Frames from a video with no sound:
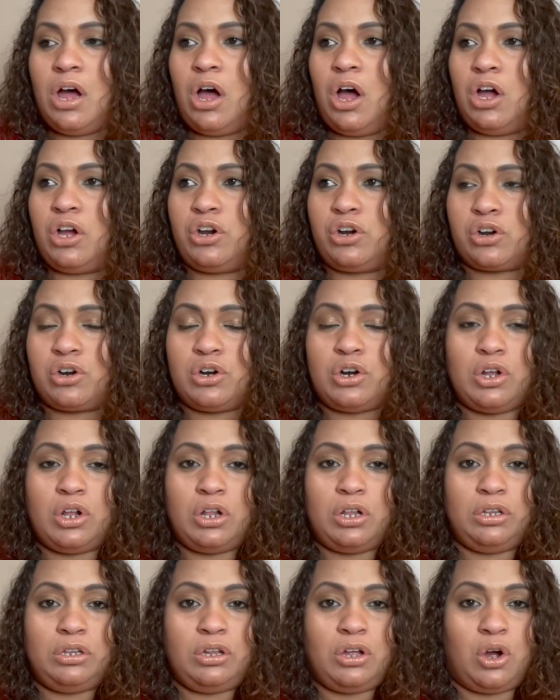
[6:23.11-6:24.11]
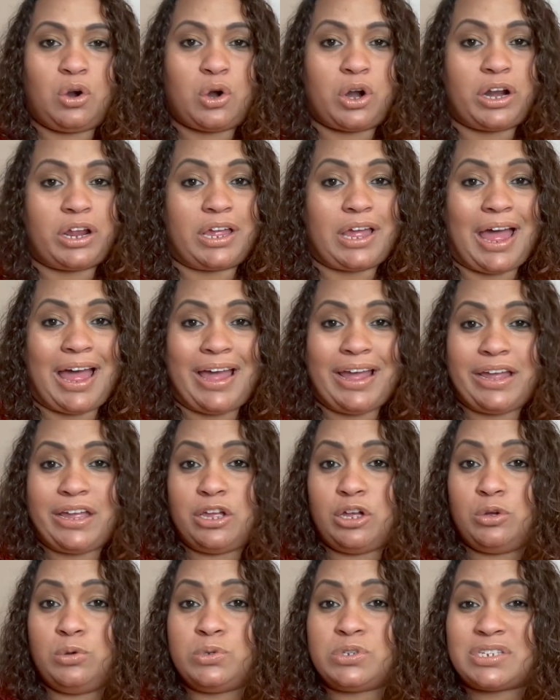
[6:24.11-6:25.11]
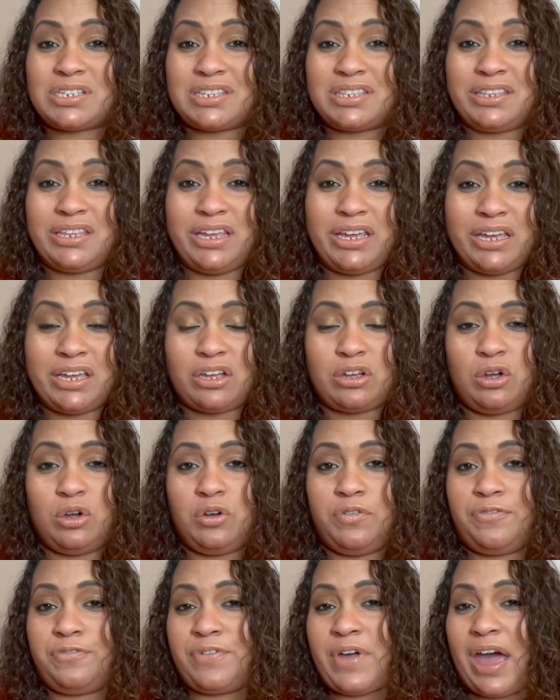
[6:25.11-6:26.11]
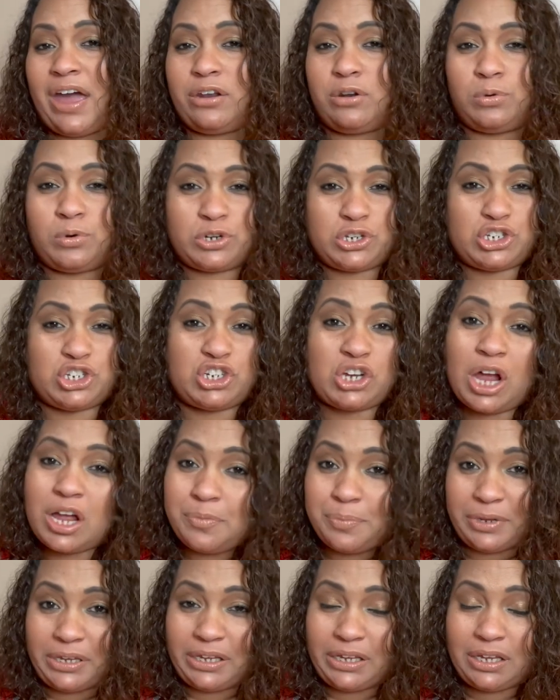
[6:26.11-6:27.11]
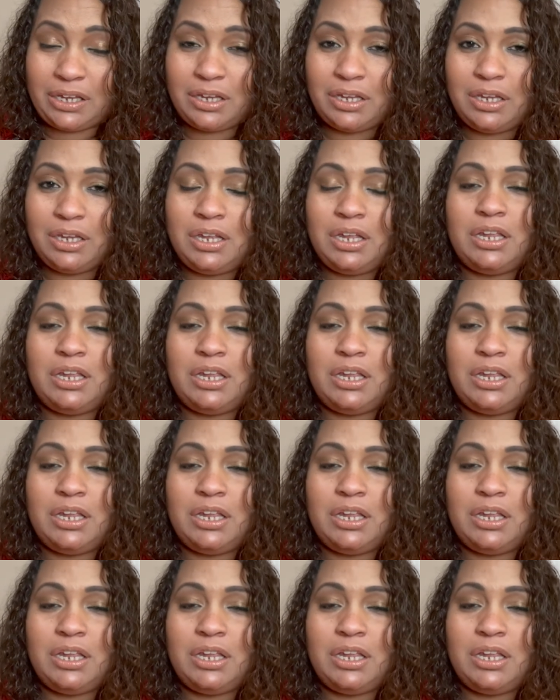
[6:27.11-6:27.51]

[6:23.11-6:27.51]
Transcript: a girl or a guy who's thick, fat, or chubby,